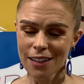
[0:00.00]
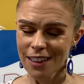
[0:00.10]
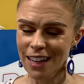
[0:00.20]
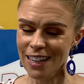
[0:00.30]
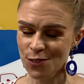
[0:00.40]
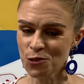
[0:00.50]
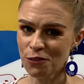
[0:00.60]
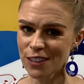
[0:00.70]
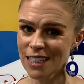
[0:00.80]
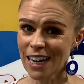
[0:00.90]
That is all
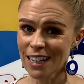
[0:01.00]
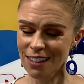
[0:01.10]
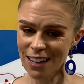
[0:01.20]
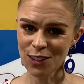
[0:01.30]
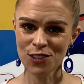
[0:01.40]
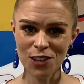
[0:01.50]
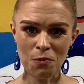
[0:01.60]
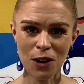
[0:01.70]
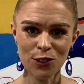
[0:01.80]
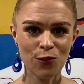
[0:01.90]
for today. Thank you so
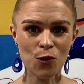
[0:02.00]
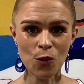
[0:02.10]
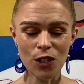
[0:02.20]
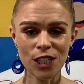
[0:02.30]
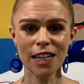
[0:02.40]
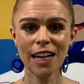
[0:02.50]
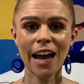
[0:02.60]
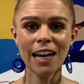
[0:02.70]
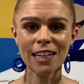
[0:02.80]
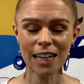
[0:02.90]
much for watching
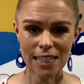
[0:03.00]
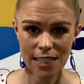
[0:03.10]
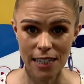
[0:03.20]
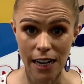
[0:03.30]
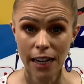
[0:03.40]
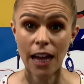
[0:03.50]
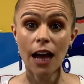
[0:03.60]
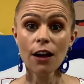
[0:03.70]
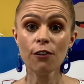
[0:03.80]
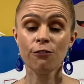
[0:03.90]
and listening.
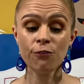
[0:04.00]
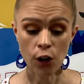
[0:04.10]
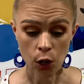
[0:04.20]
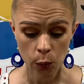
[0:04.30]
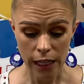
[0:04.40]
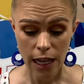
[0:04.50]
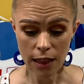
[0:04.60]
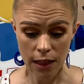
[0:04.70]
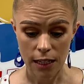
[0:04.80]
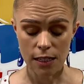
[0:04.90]
Following
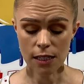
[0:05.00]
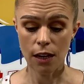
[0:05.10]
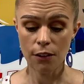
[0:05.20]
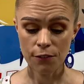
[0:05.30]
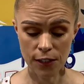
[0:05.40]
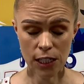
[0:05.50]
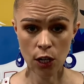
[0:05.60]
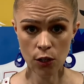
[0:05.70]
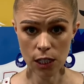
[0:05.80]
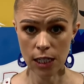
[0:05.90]
this
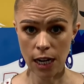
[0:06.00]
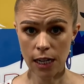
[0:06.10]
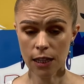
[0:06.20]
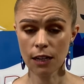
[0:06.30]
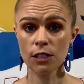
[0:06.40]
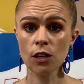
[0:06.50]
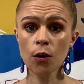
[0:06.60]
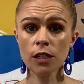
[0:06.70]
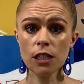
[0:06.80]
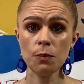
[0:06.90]
video today, there is
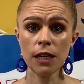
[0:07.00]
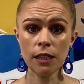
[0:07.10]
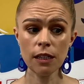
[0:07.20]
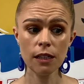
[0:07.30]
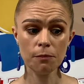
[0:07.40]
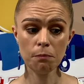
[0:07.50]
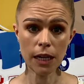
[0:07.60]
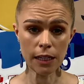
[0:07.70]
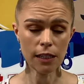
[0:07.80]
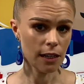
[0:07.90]
going to be
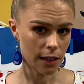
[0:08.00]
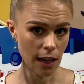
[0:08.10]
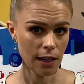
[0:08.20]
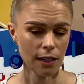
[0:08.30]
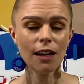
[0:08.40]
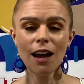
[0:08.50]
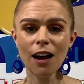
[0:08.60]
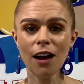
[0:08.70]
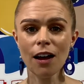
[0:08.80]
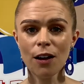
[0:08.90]
me again
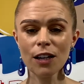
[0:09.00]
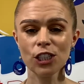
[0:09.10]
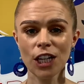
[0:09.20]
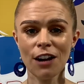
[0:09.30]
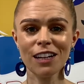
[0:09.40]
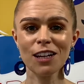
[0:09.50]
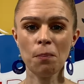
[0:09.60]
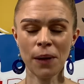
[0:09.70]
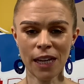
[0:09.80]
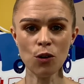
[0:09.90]
sharing an
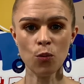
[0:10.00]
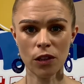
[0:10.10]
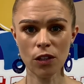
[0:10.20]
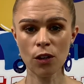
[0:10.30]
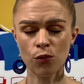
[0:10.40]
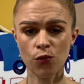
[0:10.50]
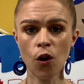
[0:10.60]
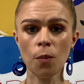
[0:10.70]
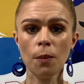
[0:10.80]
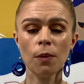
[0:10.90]
appeal with you
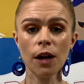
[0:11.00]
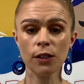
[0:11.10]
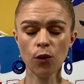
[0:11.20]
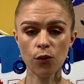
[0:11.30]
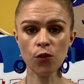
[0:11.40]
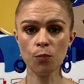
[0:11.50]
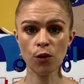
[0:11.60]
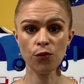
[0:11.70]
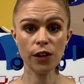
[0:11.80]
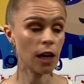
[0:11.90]
from my
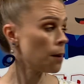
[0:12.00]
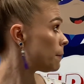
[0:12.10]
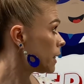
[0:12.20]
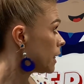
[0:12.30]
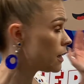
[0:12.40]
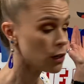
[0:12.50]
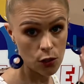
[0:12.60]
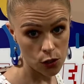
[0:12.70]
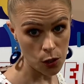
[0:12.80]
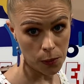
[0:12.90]
not-for-profit company
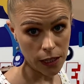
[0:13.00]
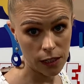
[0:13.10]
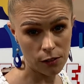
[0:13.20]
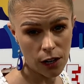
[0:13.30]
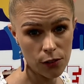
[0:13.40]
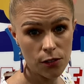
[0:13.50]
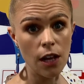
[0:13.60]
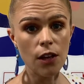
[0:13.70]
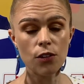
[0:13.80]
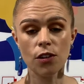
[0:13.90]
Superheroes.
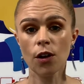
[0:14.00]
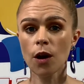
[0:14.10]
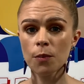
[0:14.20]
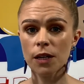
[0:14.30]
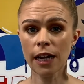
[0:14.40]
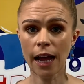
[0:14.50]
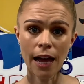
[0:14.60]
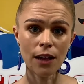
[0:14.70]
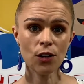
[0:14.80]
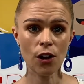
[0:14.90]
So I'm going to
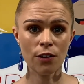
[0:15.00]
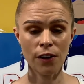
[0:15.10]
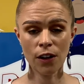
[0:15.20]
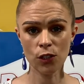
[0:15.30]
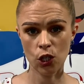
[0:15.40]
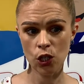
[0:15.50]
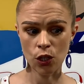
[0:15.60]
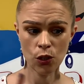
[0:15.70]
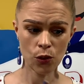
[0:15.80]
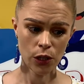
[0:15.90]
hand over
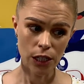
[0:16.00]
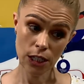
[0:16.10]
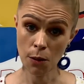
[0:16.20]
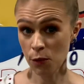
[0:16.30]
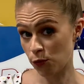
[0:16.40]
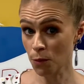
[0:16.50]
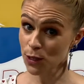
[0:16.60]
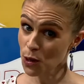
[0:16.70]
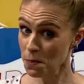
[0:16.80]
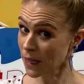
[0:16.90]
to Gemma from
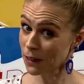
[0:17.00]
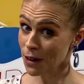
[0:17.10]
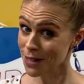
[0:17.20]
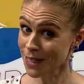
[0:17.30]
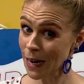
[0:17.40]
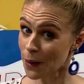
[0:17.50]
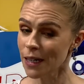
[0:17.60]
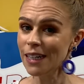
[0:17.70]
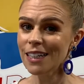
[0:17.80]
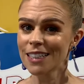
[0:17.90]
Superheroes now
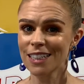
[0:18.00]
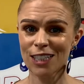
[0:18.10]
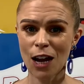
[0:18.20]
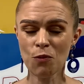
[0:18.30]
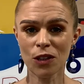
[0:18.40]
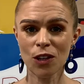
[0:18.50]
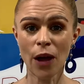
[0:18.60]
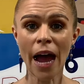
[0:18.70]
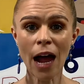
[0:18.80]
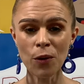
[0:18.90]
to share with you
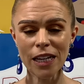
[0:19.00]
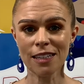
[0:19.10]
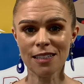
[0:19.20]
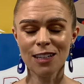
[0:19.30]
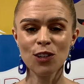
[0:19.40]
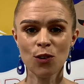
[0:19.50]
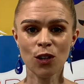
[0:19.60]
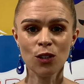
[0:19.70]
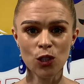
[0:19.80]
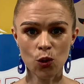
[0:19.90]
how it is that you
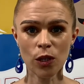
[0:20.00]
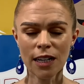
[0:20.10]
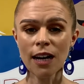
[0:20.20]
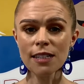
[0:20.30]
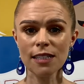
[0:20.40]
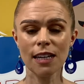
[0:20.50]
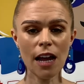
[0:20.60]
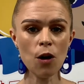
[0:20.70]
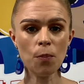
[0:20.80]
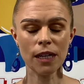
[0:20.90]
can join us in
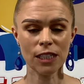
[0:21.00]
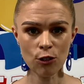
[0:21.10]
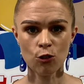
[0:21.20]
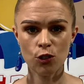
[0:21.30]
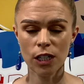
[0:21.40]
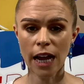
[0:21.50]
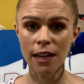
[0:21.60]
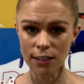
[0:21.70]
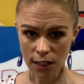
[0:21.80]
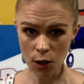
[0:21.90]
helping children
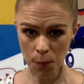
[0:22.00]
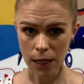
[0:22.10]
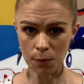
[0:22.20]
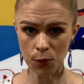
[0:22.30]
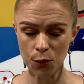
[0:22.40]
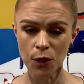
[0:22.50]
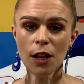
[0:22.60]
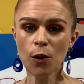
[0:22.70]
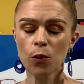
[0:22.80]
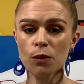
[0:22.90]
and young people
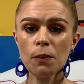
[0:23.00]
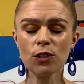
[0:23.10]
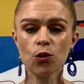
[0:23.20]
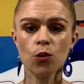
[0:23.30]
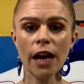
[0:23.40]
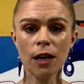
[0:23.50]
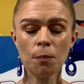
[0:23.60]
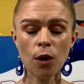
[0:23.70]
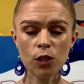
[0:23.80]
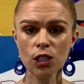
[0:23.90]
with mental and
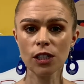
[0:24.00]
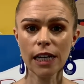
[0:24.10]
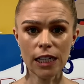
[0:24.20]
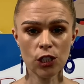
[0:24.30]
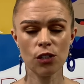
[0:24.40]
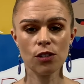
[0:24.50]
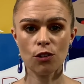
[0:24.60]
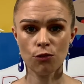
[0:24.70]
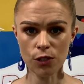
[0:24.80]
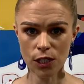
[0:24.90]
emotional issues
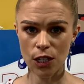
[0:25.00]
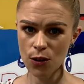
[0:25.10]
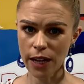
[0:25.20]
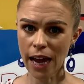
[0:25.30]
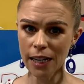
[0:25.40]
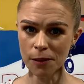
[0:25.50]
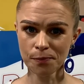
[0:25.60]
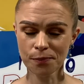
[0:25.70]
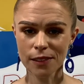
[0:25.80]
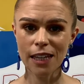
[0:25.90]
across the UK.
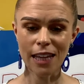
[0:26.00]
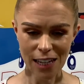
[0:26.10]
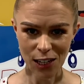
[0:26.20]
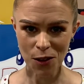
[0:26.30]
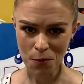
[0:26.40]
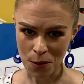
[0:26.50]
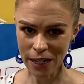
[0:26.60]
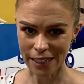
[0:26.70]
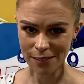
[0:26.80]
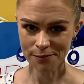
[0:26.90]
Thank you. Bye-bye.